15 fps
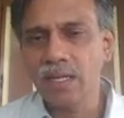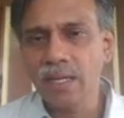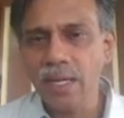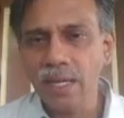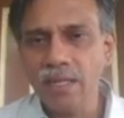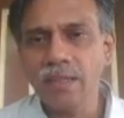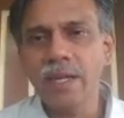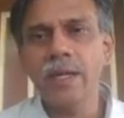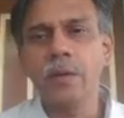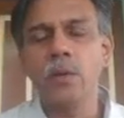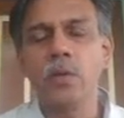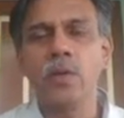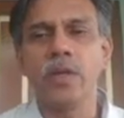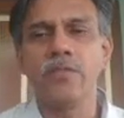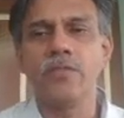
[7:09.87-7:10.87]
t3 to
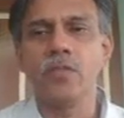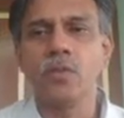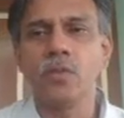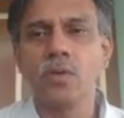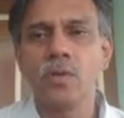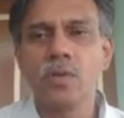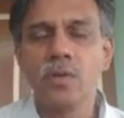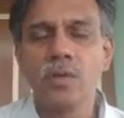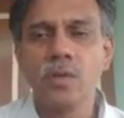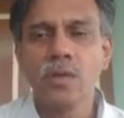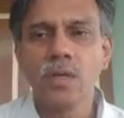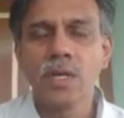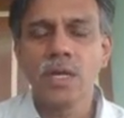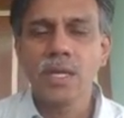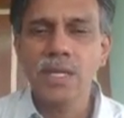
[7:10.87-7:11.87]
t4
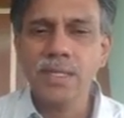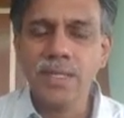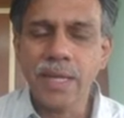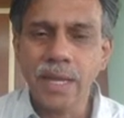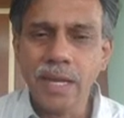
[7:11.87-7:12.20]
is